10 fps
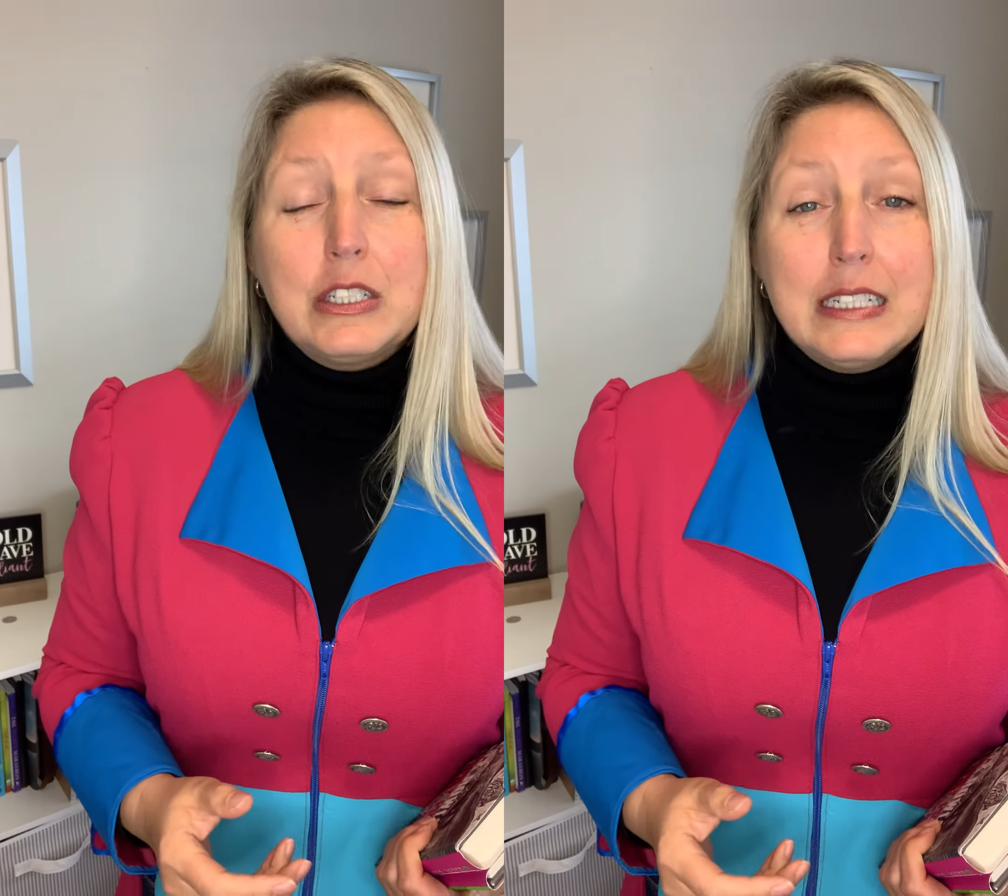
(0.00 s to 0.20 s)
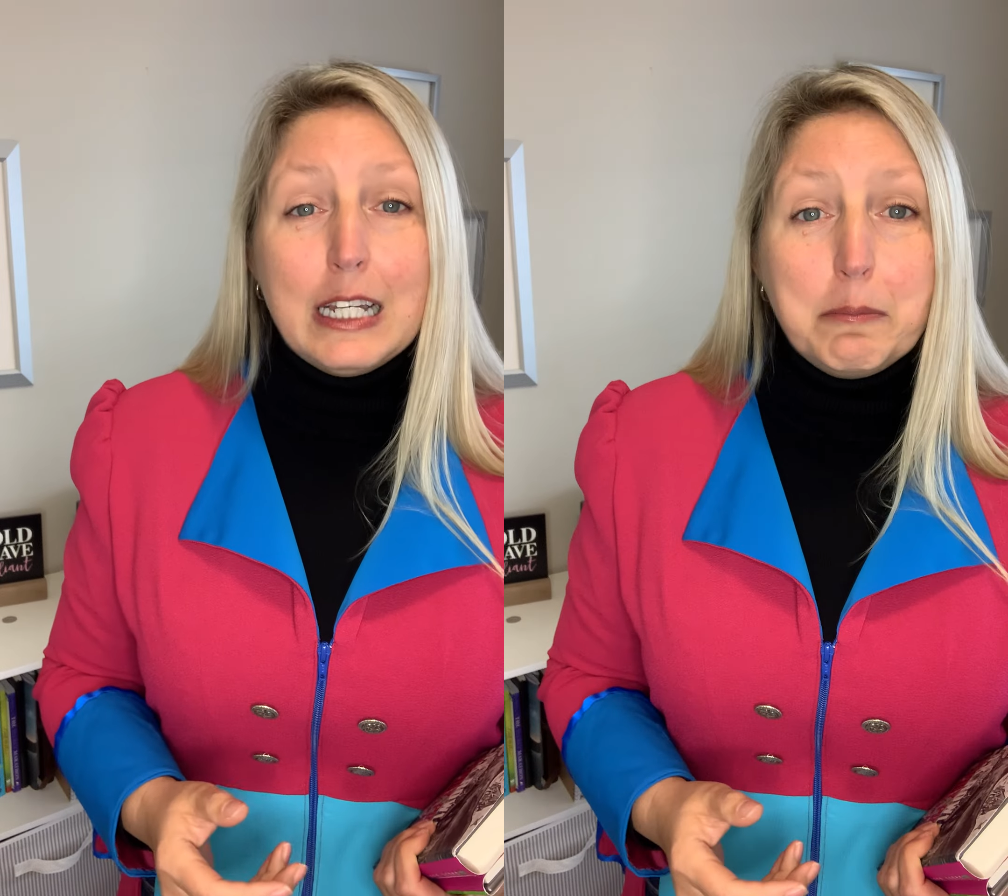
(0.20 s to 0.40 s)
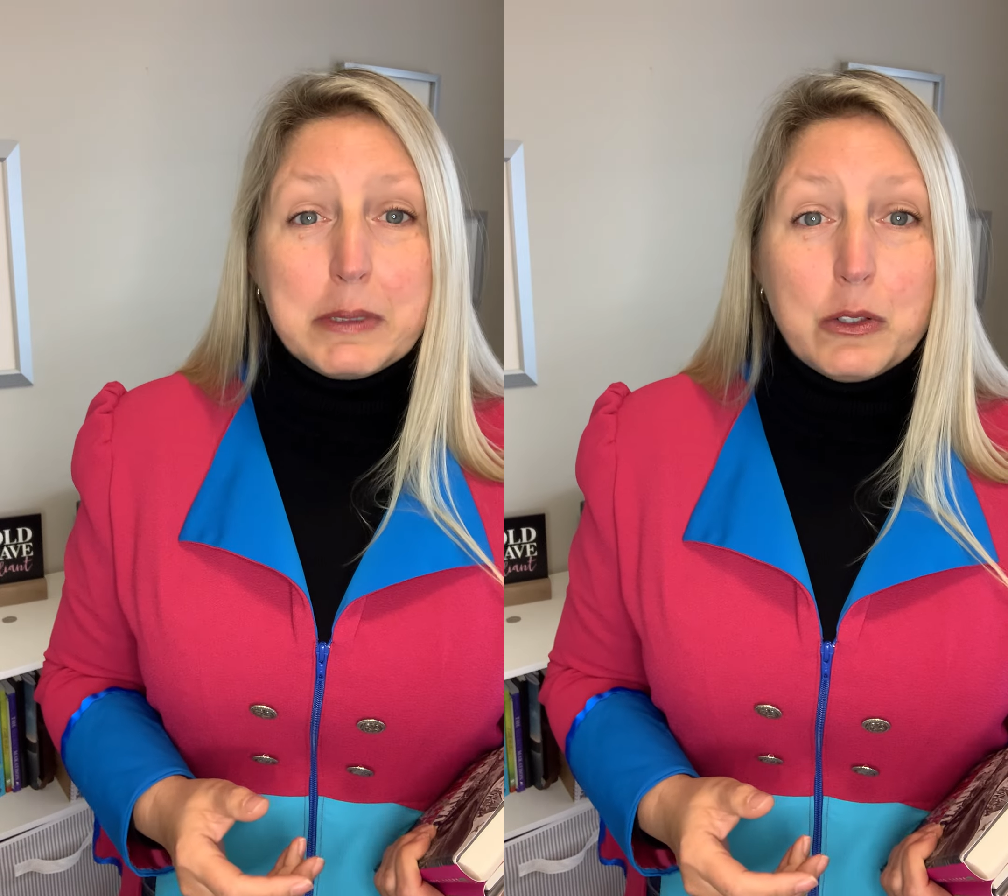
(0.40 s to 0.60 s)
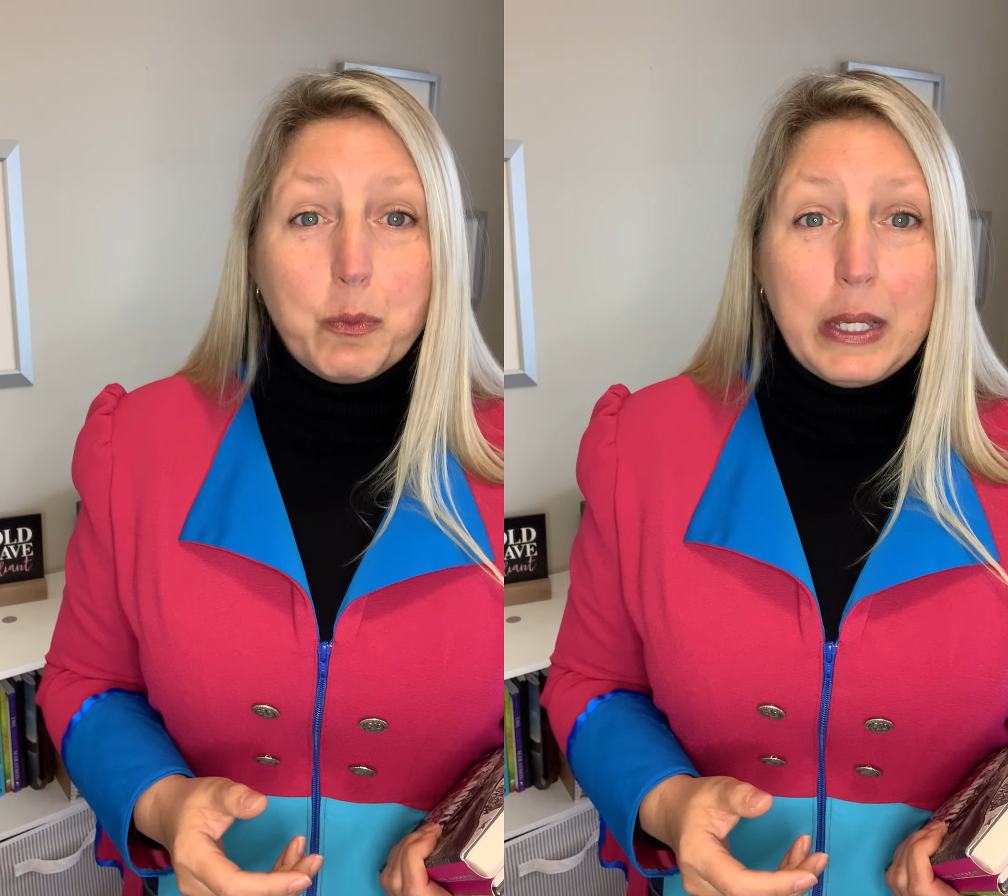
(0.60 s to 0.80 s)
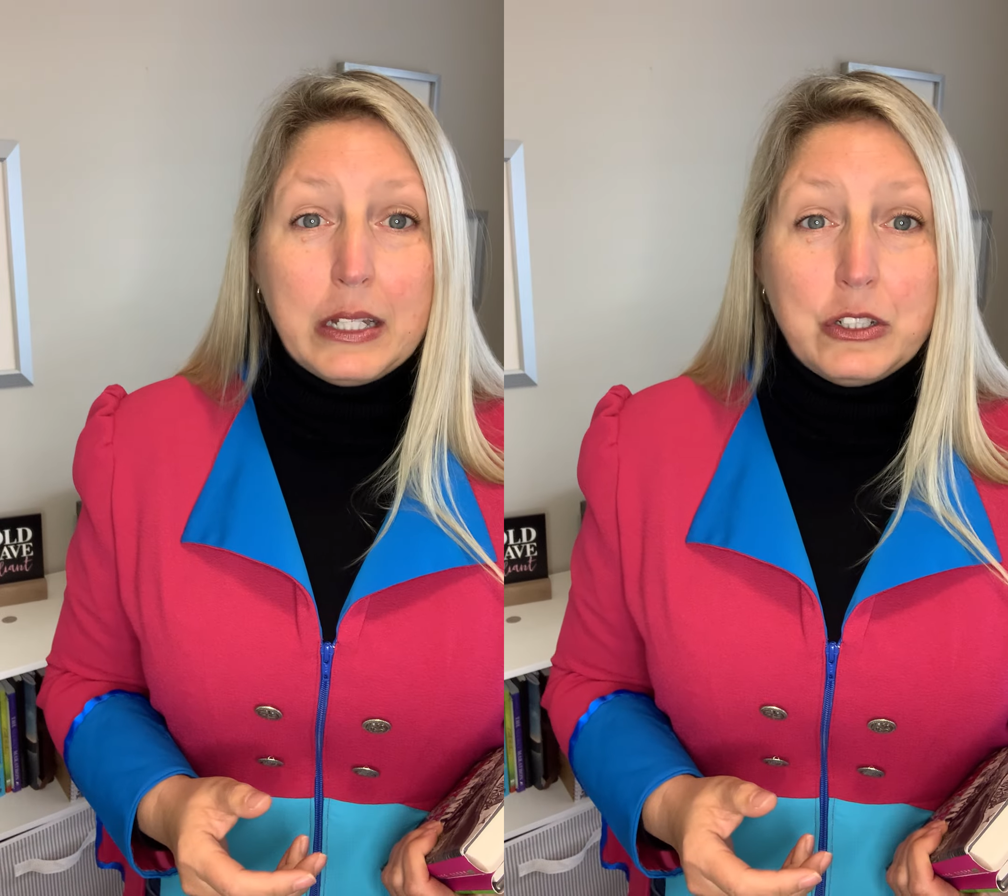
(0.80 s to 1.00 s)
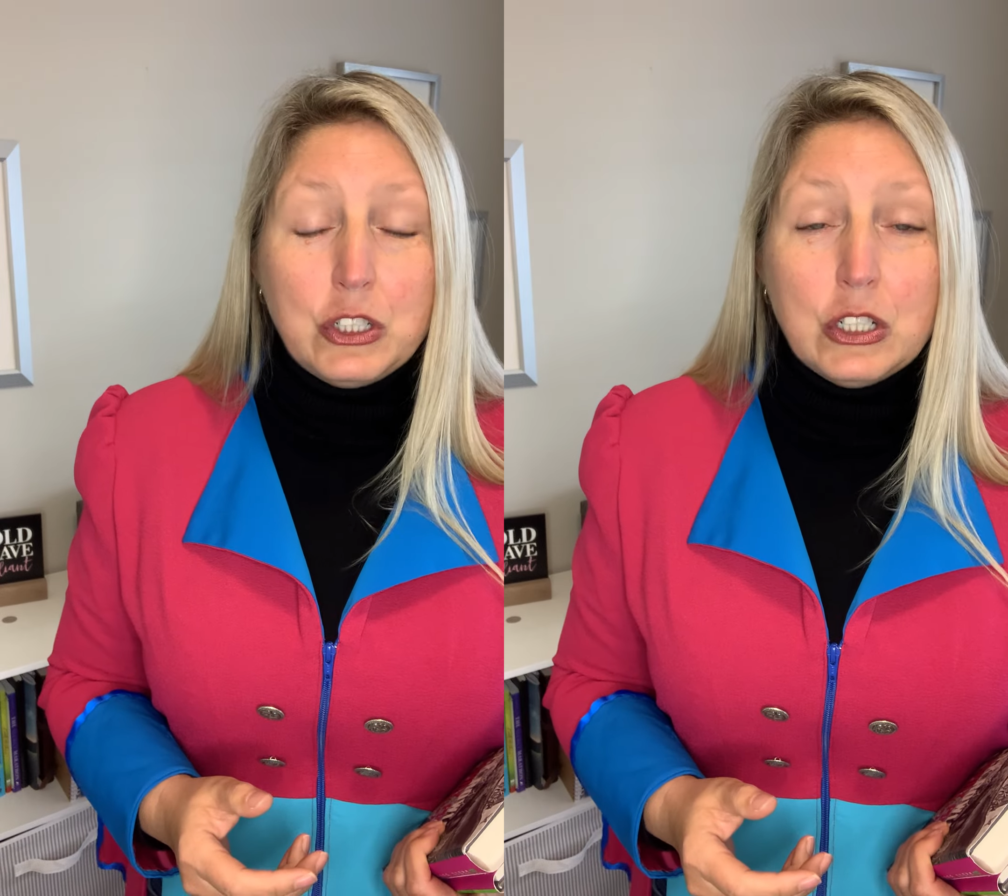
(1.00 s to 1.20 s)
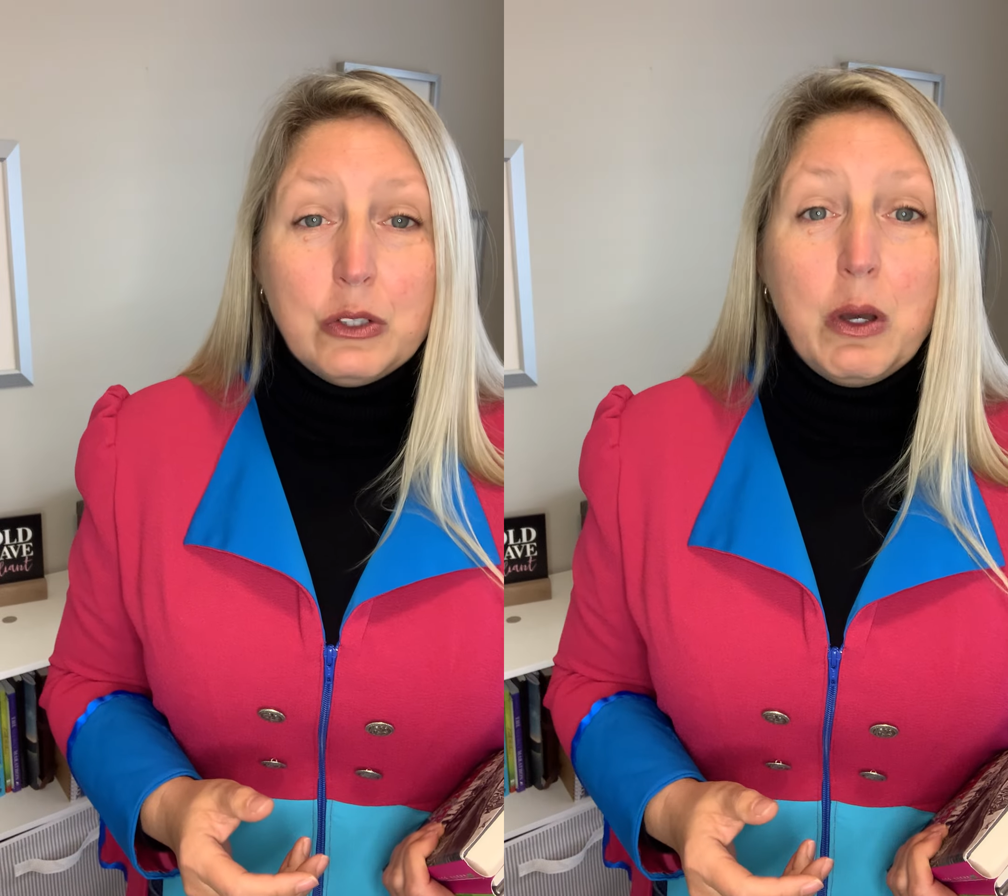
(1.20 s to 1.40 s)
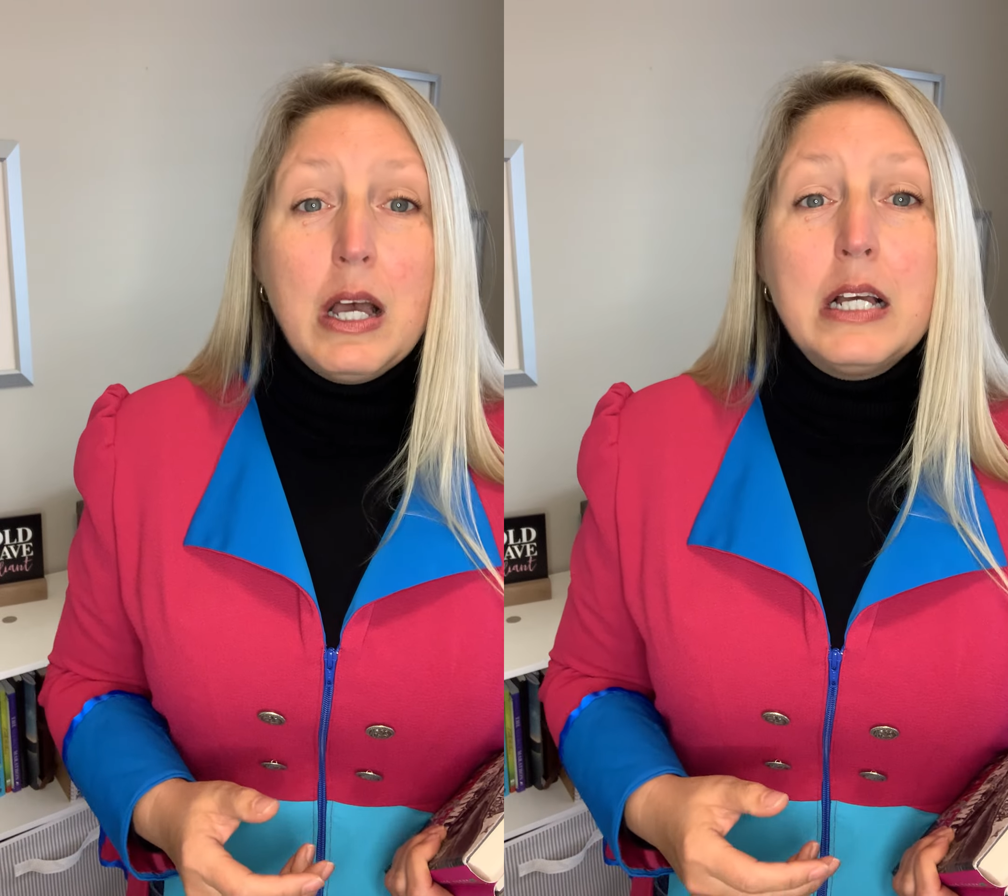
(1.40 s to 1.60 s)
tips that we can do